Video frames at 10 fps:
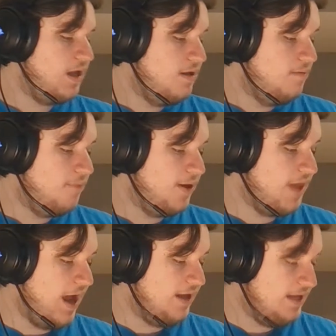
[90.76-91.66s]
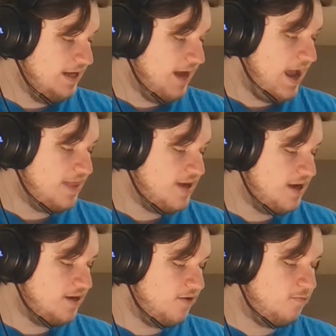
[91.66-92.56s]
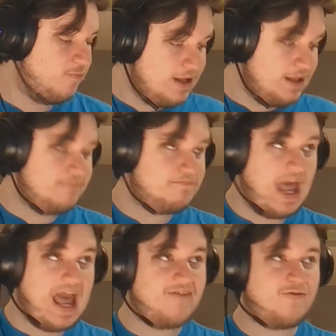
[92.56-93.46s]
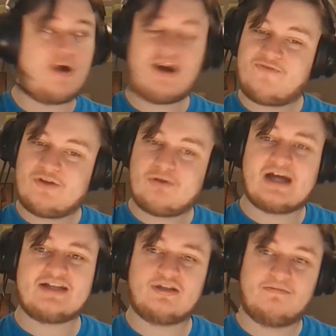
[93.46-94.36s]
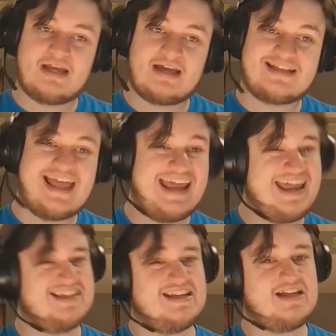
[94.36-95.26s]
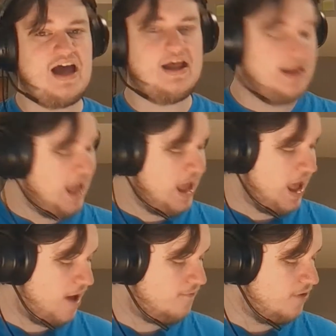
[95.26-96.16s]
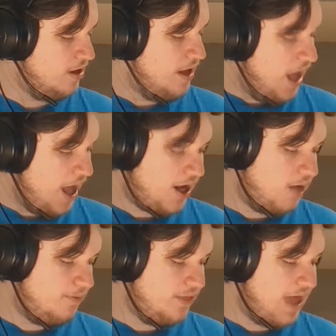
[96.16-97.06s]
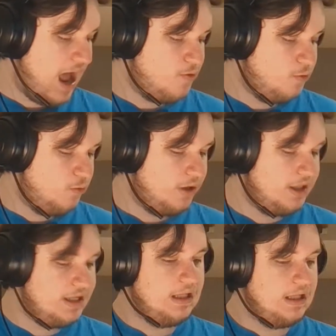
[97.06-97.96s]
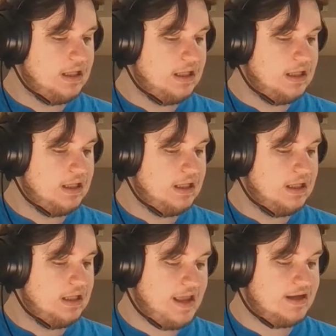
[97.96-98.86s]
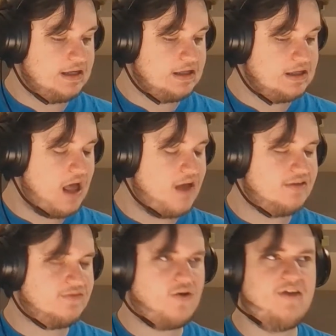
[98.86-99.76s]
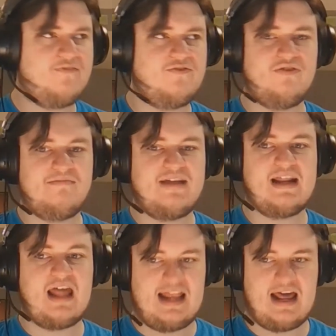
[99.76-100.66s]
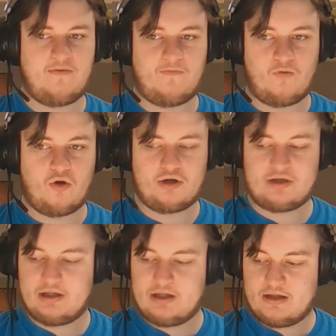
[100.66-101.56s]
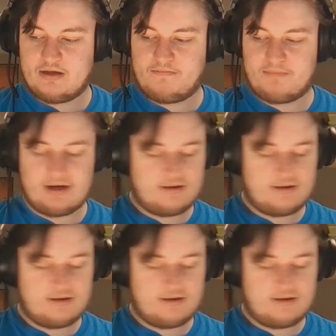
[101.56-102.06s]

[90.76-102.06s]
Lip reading: But that he and I had the idea of we have quite a few custom decks. He has a ton, and I have a couple that I really like. Quite a few of them need a lot of work, but